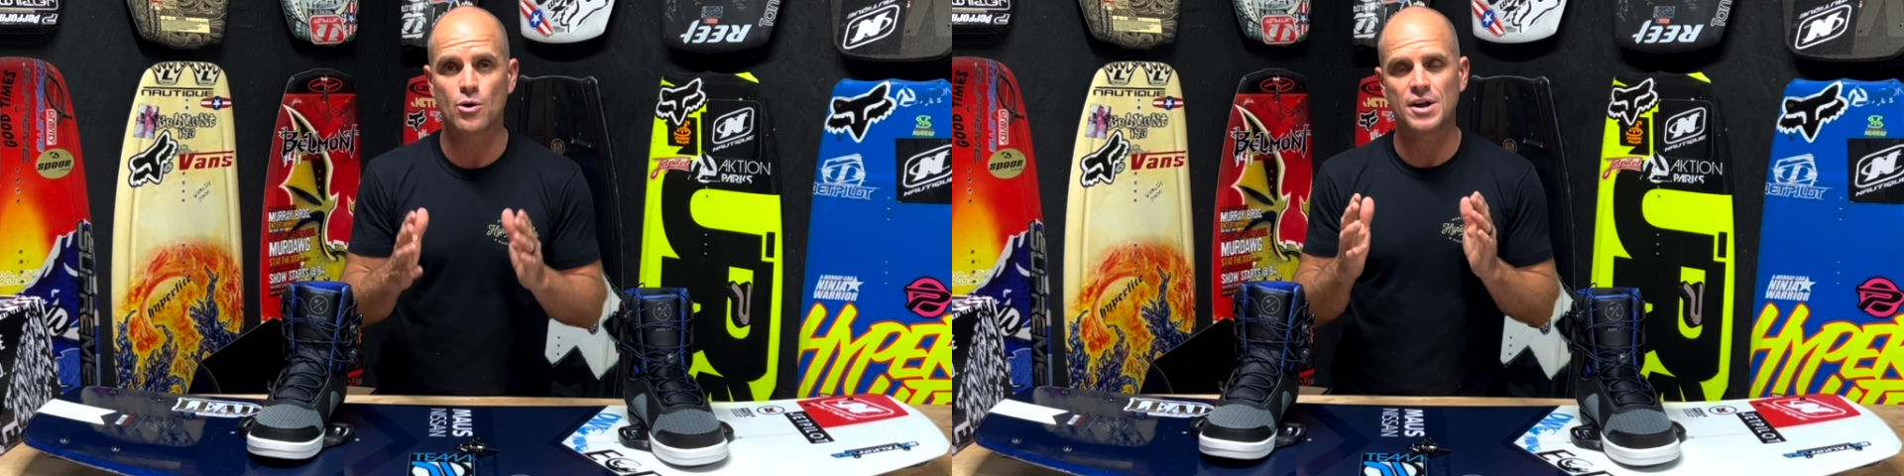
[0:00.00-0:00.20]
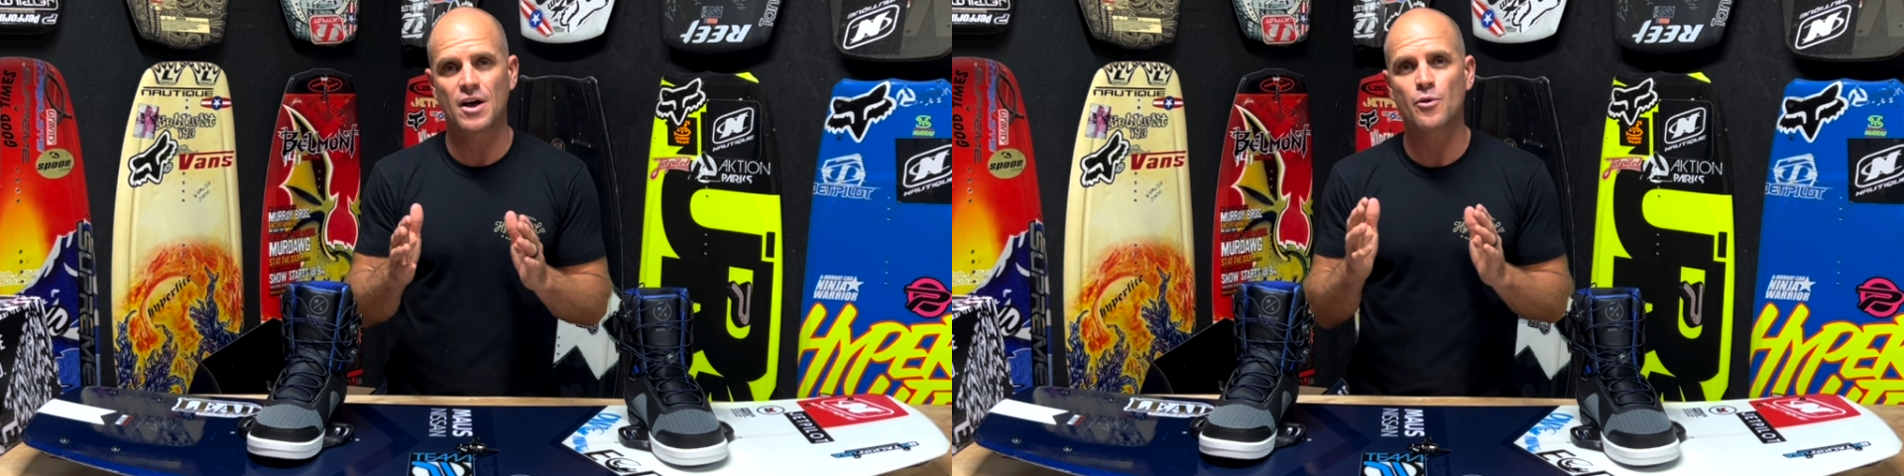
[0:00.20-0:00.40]

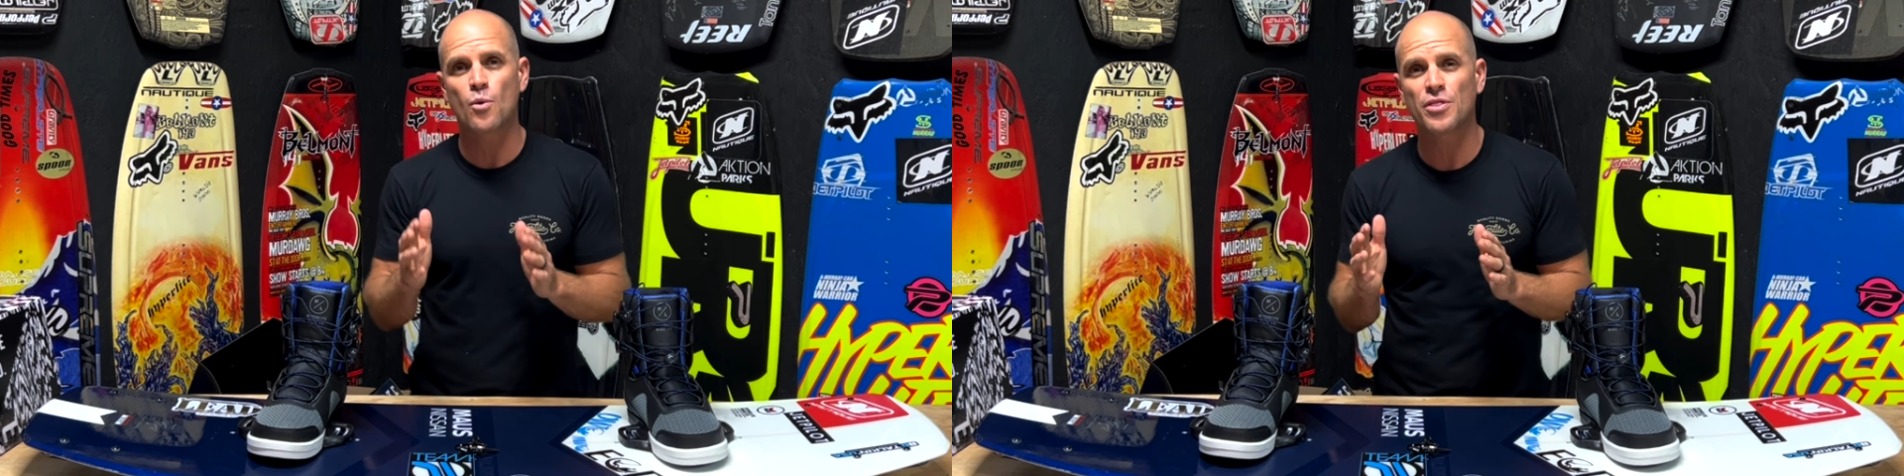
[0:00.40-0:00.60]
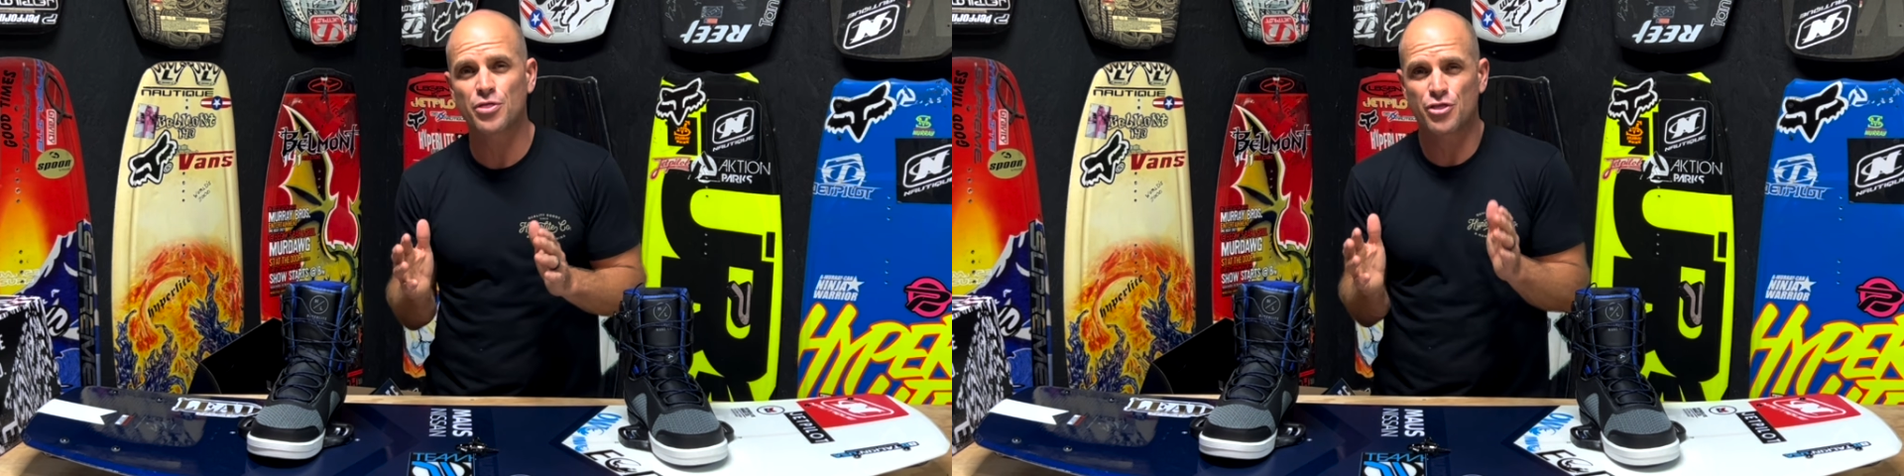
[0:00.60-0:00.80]
And on the
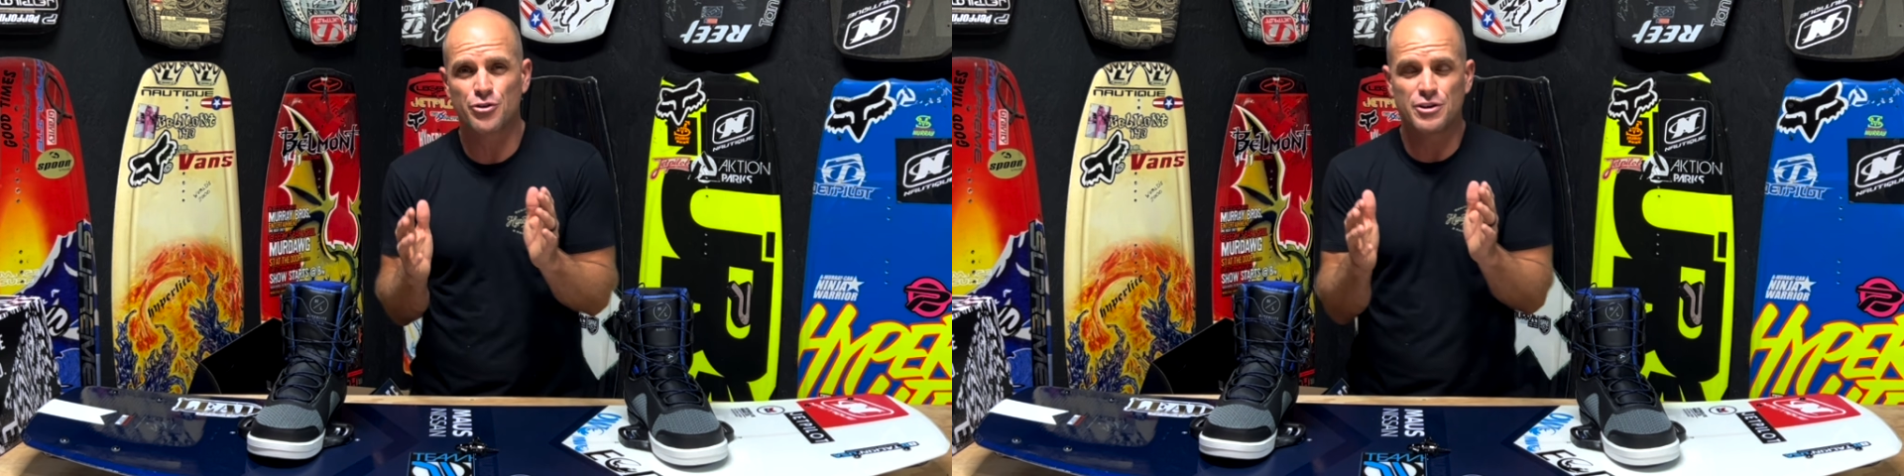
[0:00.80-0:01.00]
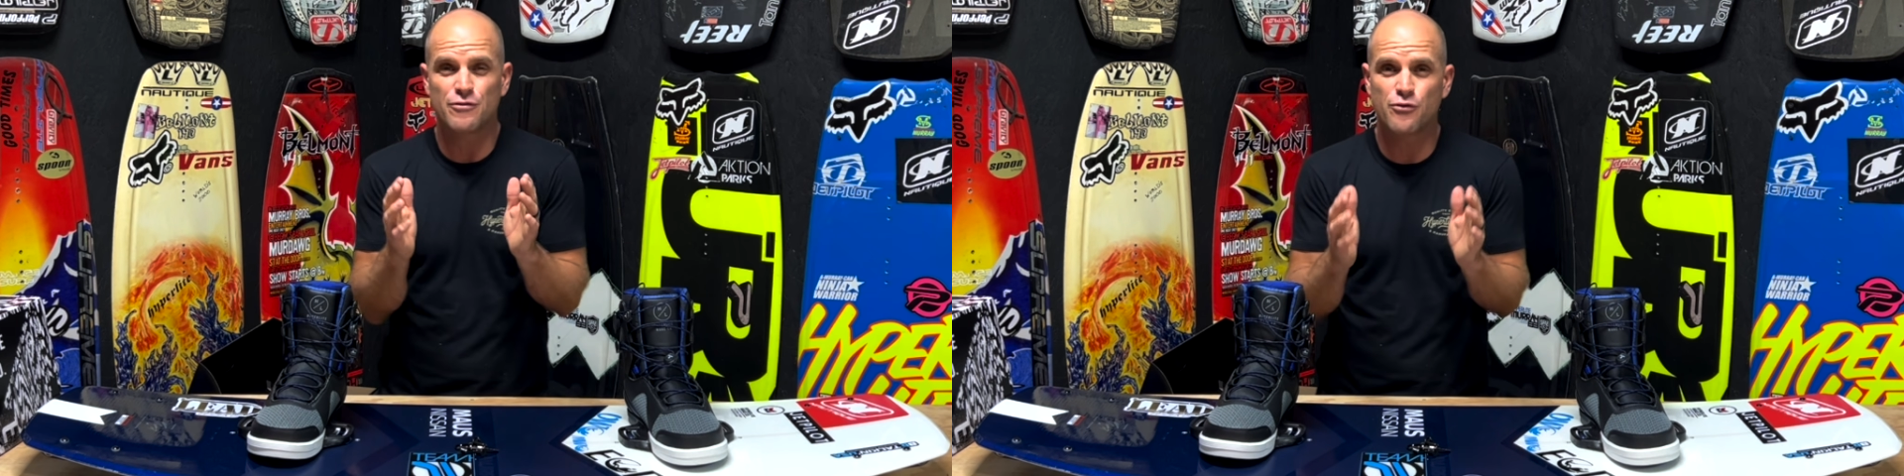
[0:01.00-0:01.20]

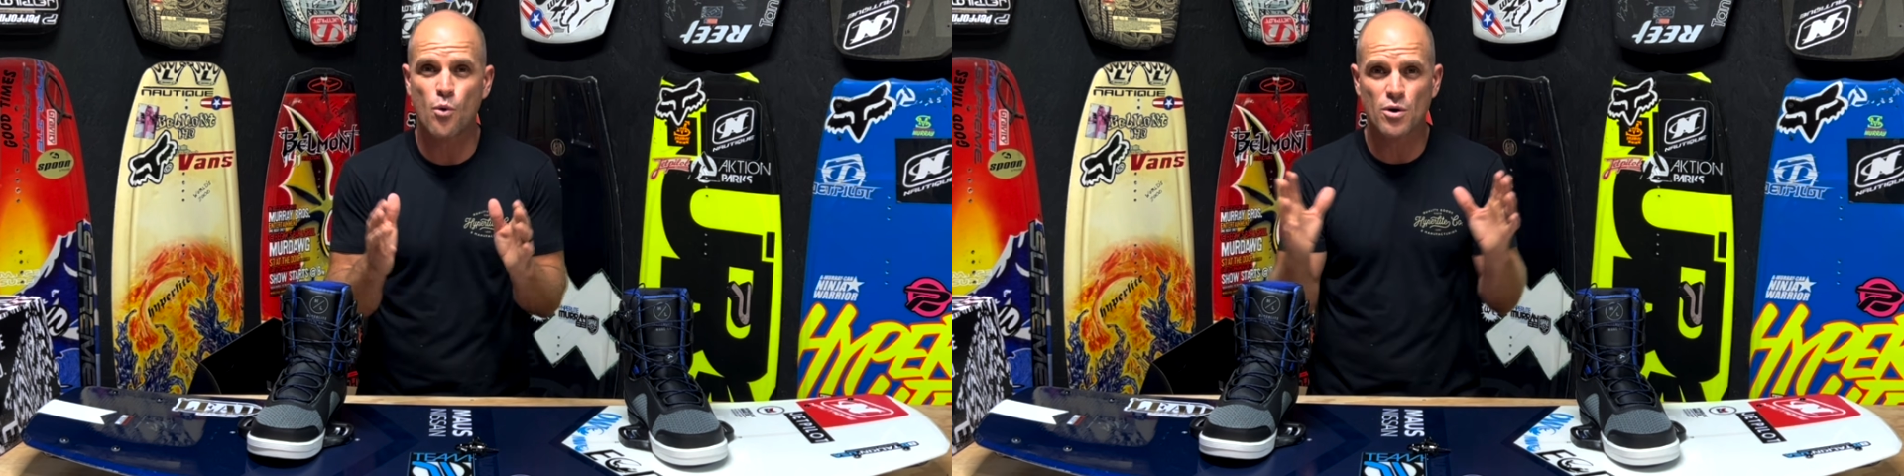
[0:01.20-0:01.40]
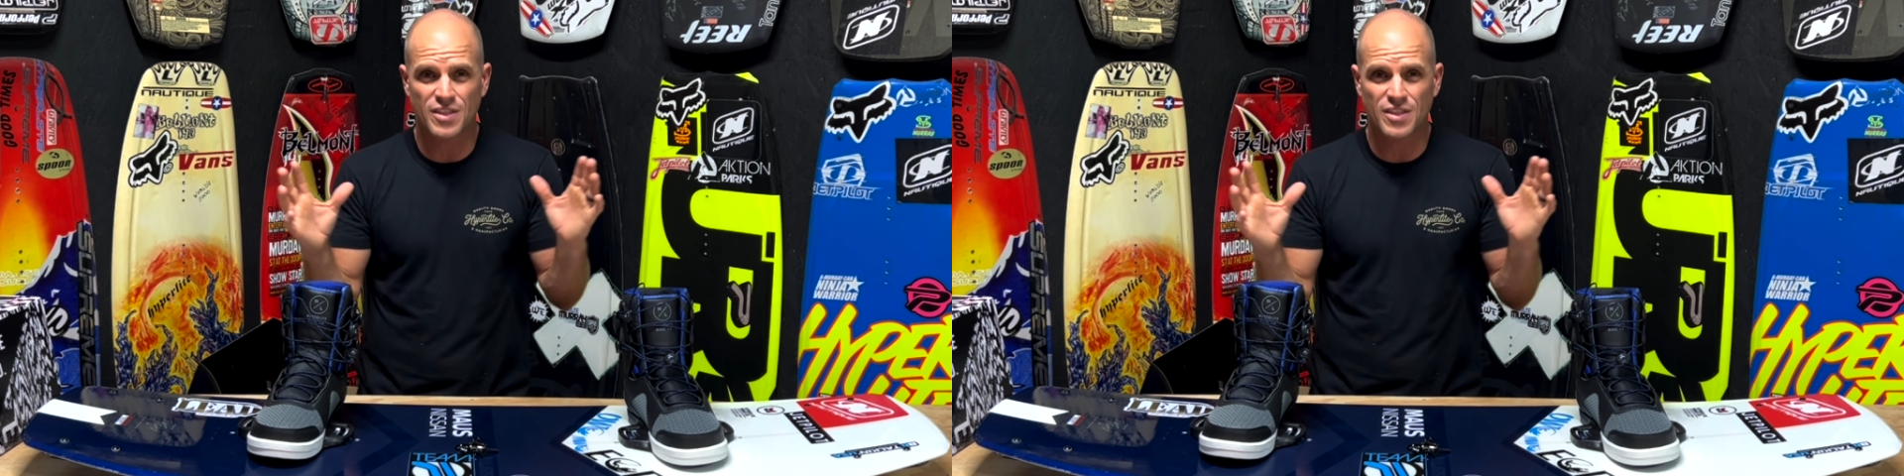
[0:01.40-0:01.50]
134,